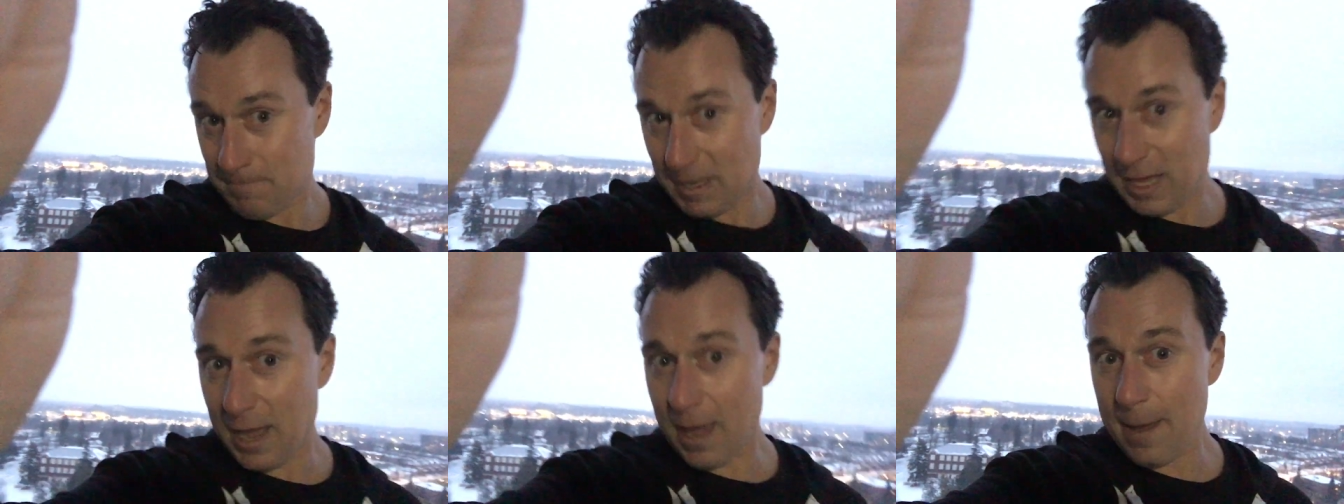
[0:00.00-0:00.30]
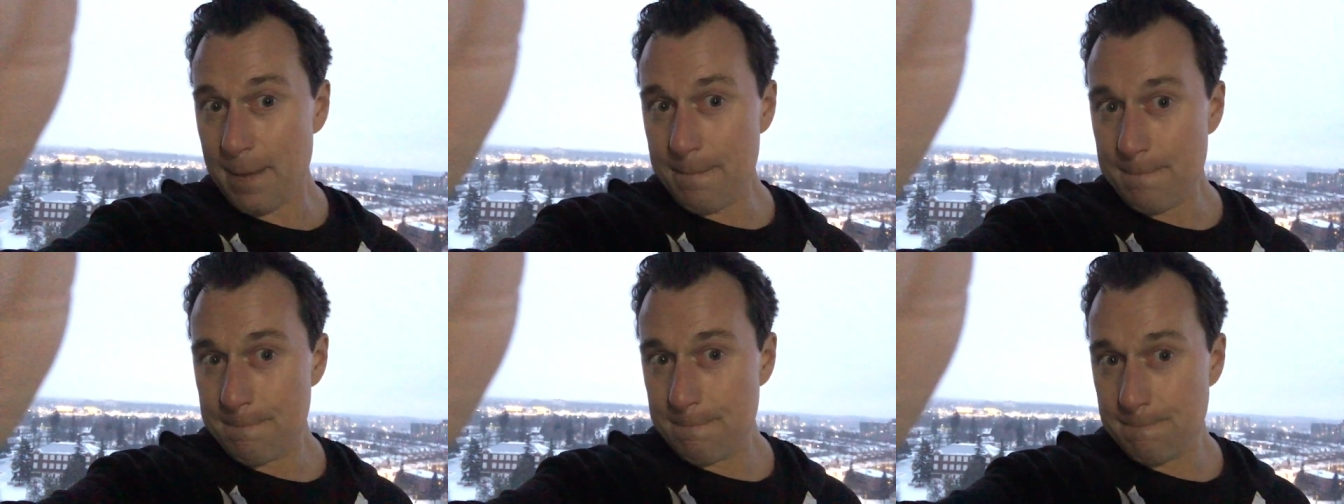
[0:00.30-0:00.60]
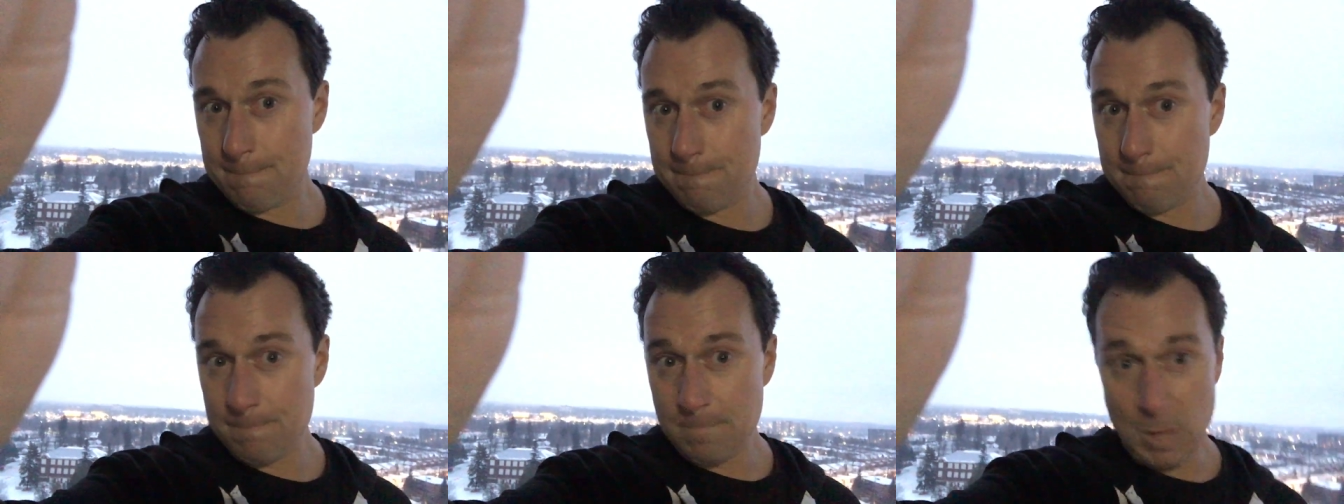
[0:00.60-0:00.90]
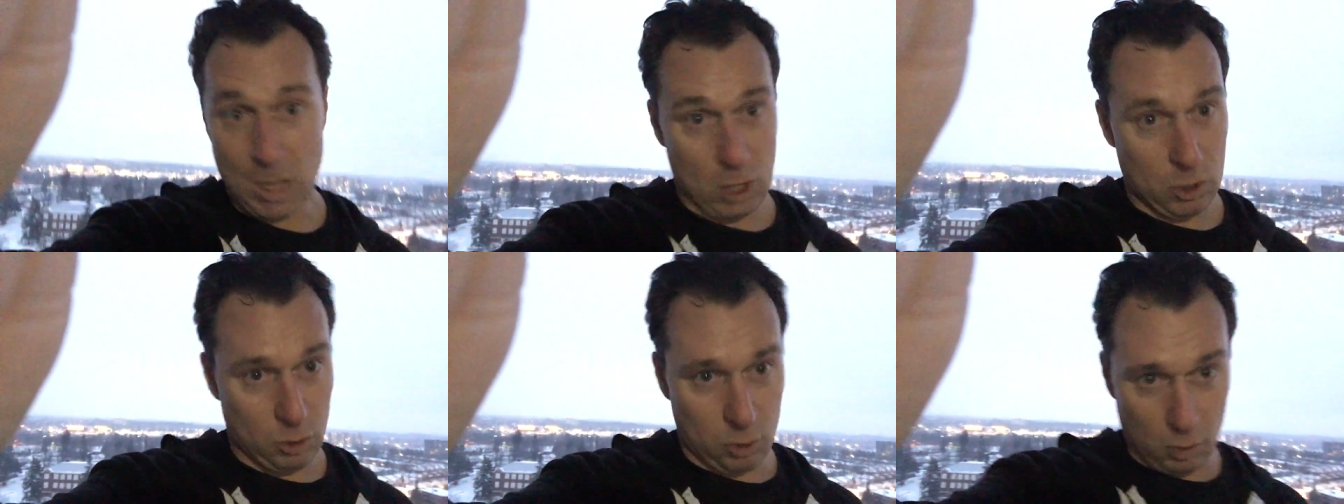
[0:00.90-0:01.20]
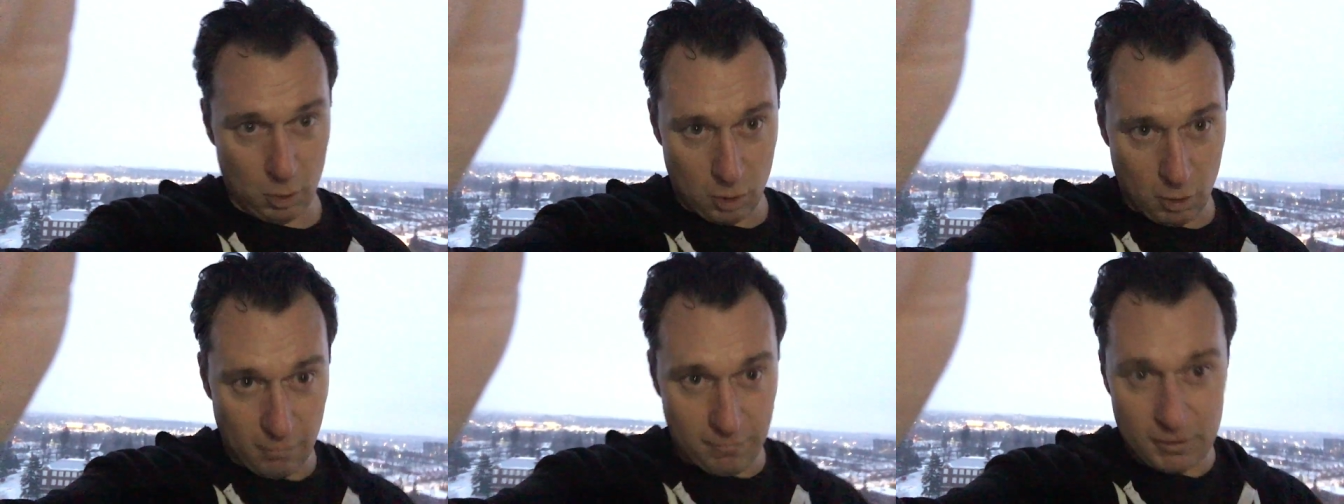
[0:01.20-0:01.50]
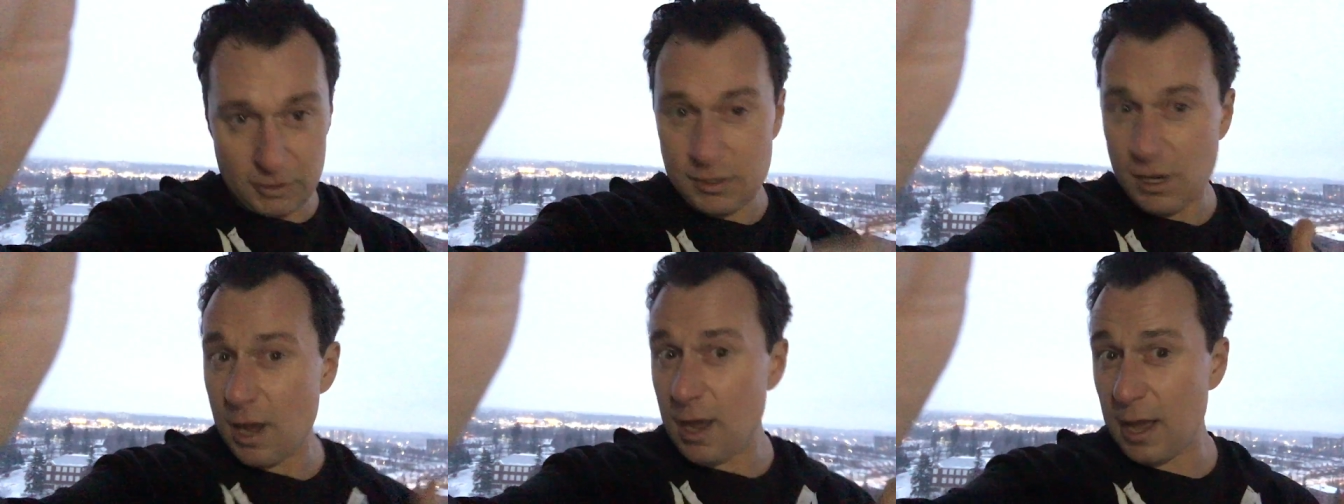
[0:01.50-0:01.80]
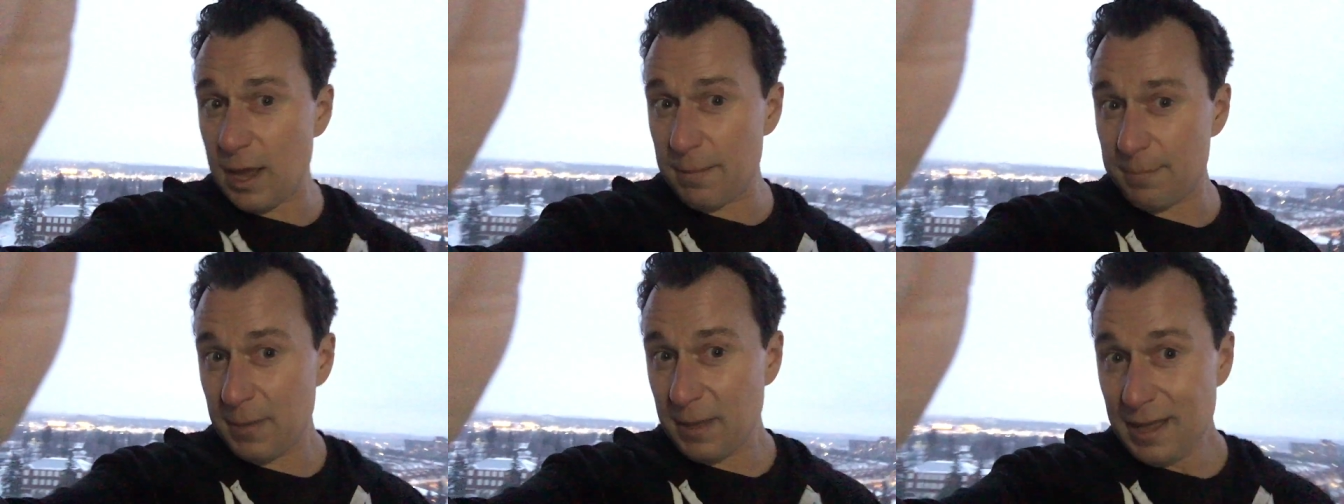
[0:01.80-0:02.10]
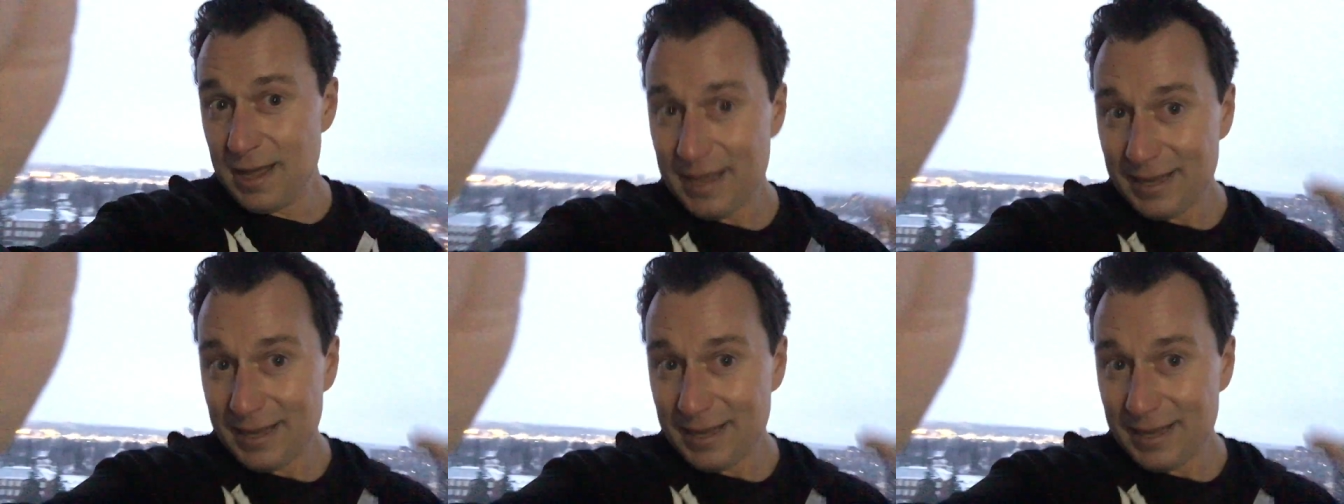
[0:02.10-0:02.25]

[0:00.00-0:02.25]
Okay? Do it over time.